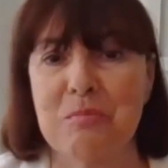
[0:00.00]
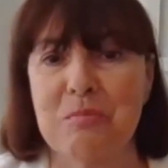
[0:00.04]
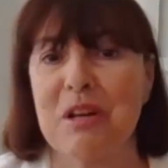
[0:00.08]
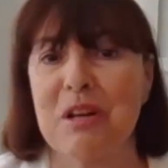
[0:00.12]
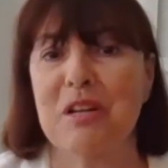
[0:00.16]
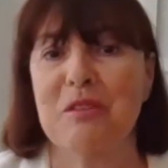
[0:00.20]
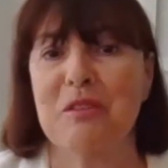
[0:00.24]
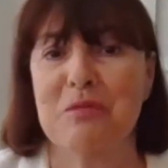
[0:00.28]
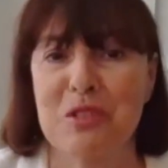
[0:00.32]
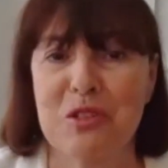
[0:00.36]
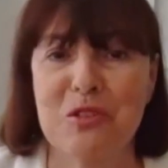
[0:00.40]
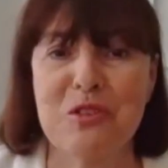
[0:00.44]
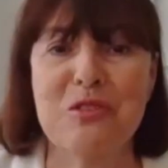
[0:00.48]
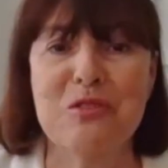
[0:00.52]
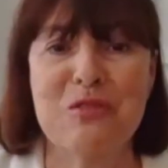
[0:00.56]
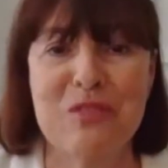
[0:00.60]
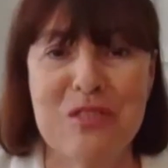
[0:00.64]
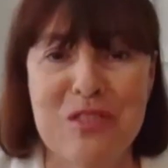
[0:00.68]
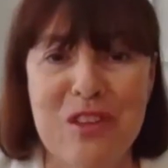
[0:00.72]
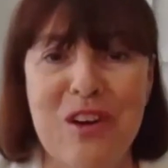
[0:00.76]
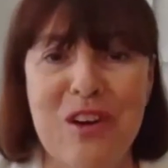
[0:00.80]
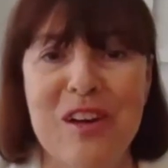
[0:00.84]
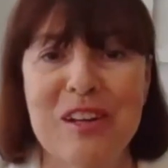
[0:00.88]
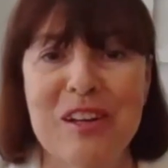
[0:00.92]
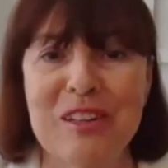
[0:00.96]
but I'm sure you've
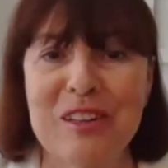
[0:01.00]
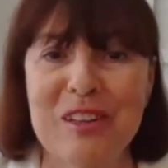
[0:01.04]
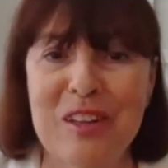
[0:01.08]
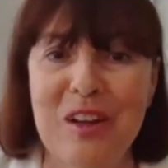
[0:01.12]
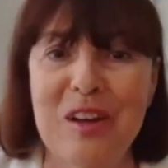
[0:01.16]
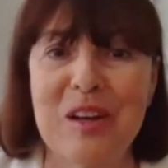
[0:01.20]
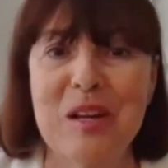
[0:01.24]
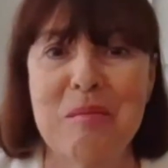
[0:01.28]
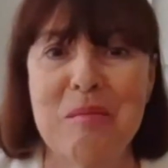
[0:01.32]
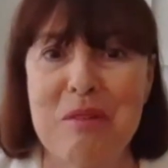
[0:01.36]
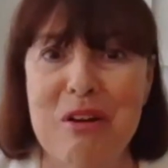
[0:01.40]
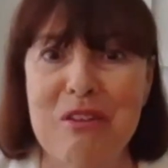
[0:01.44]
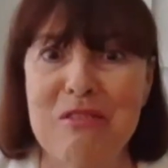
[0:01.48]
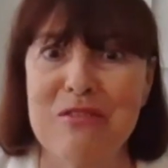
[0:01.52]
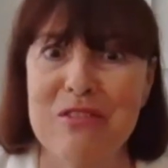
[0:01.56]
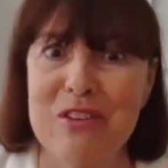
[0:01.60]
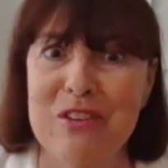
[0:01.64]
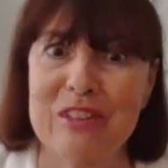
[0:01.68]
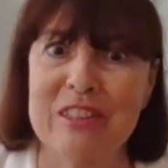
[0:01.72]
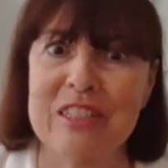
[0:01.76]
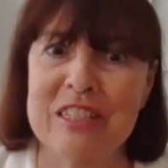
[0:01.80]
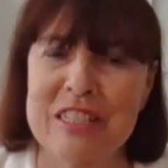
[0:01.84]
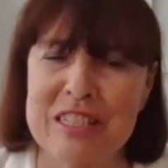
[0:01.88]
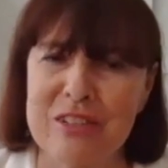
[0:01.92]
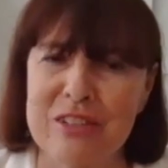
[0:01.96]
thought a lot about
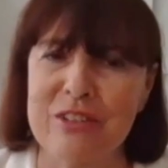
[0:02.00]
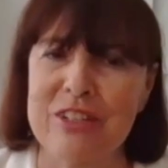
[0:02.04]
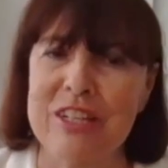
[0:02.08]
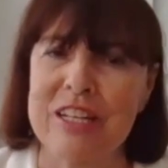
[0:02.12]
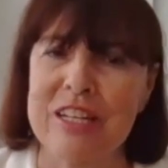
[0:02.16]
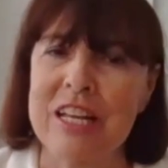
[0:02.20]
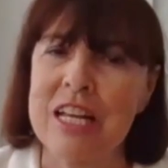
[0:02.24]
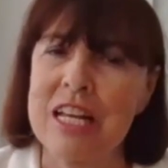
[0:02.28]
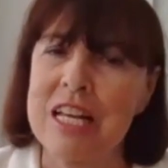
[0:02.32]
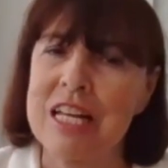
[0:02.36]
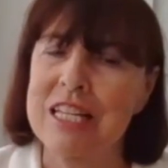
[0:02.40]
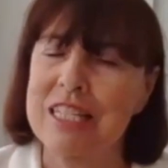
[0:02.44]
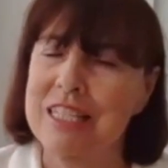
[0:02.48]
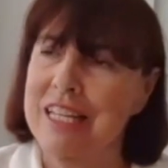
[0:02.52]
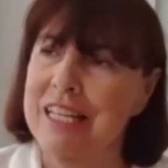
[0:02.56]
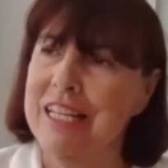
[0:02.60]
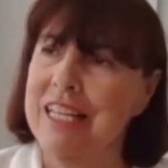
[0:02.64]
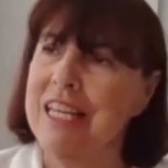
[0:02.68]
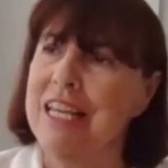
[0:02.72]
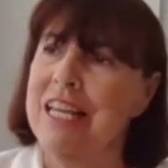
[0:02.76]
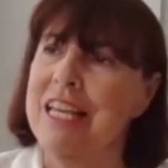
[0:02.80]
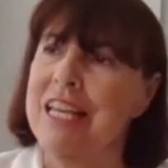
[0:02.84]
volunteering. Like,